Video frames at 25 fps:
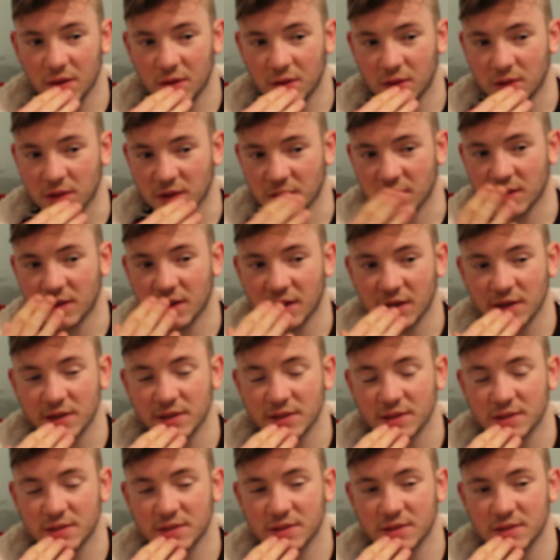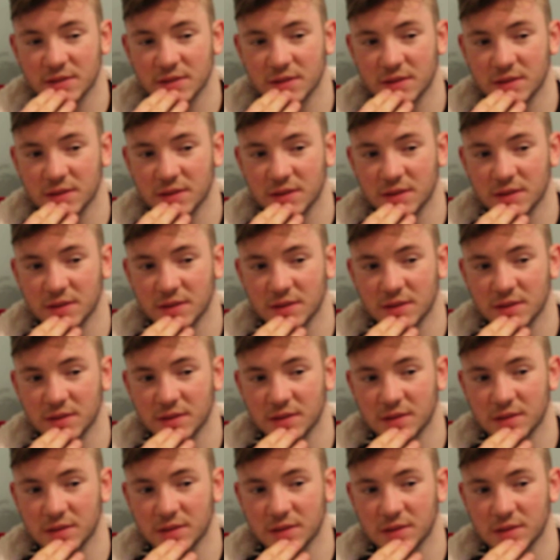than that it's
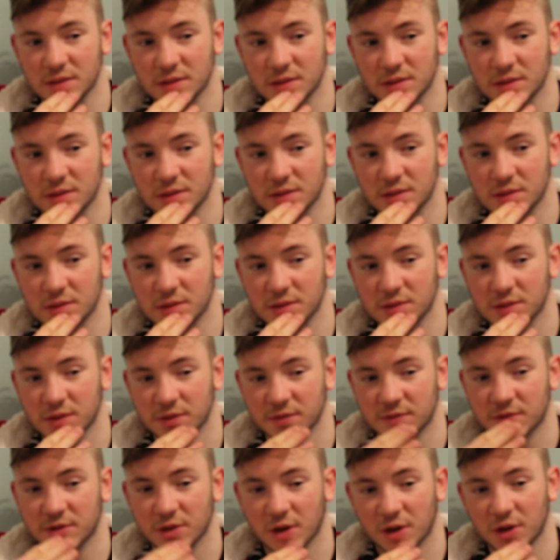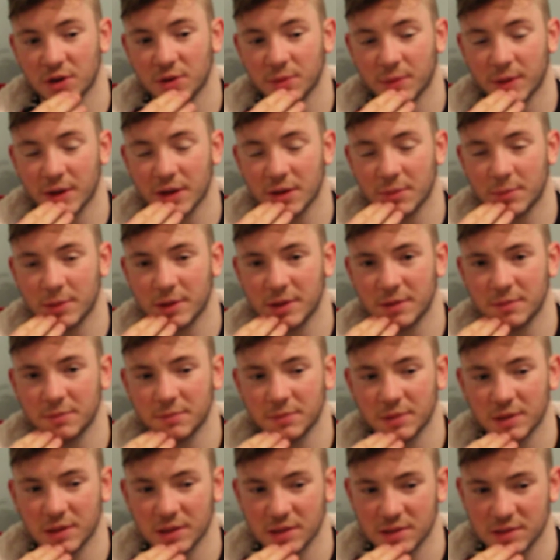sort of died away a bit
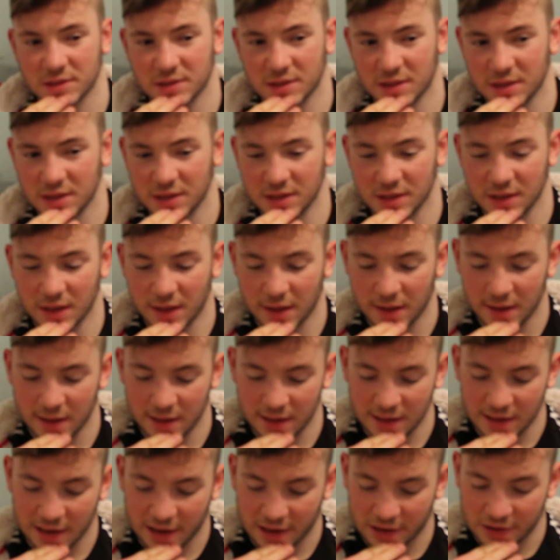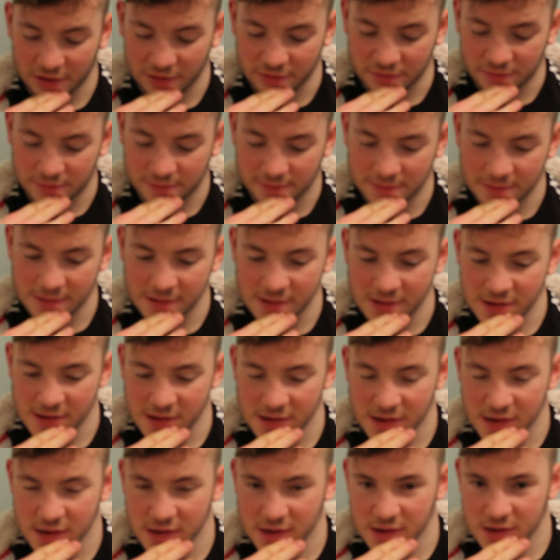because the lack of
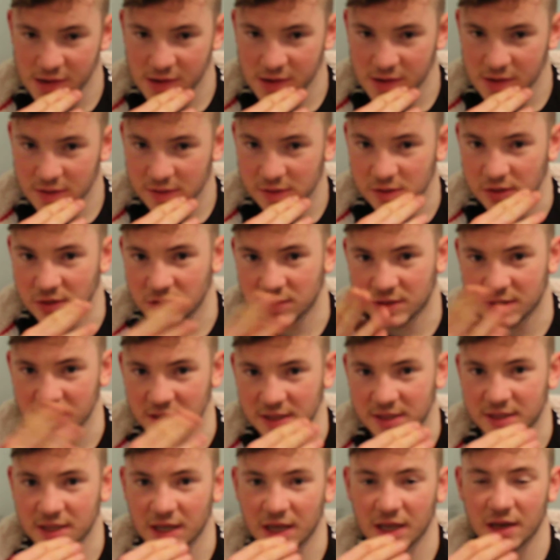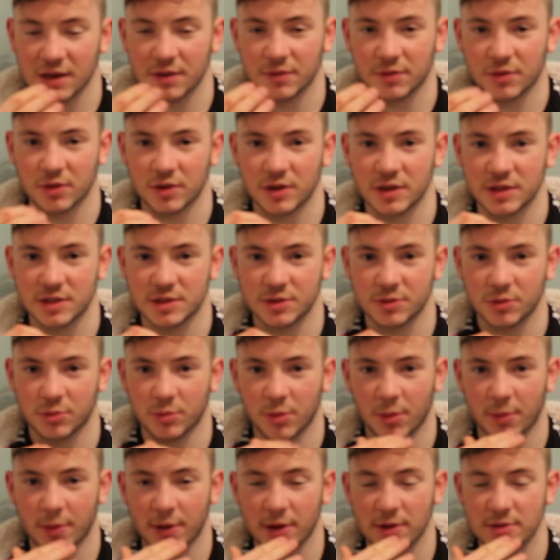sort of detail I've gone into on
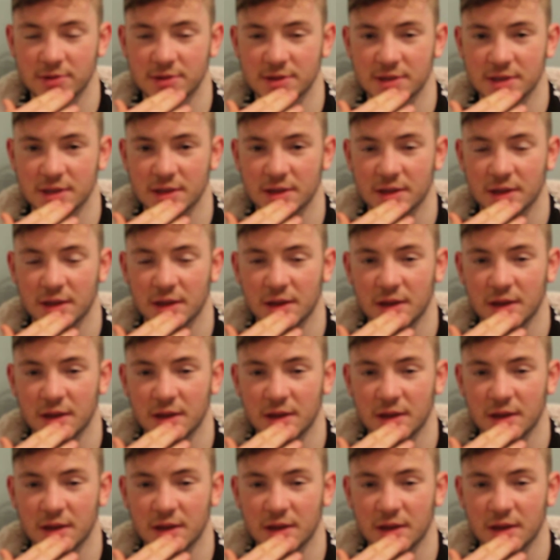my poster.